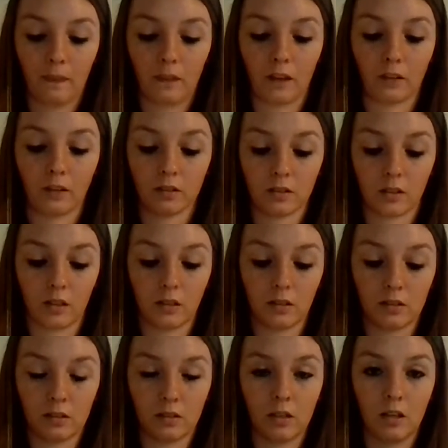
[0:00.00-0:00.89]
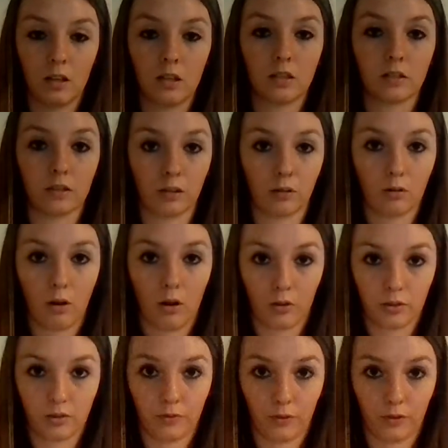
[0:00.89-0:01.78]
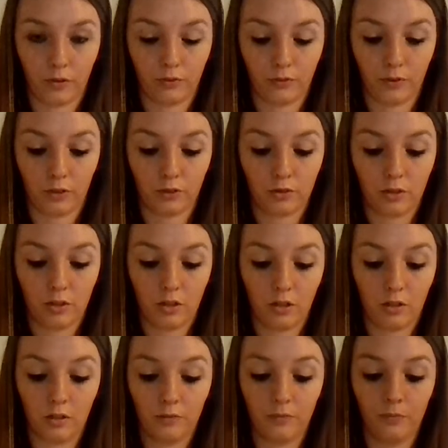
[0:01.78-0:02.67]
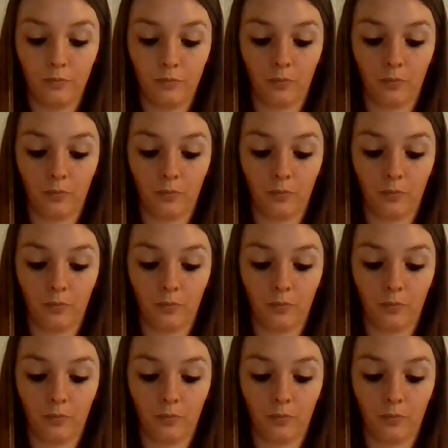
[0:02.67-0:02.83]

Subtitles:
Now this is zero cost for the first year.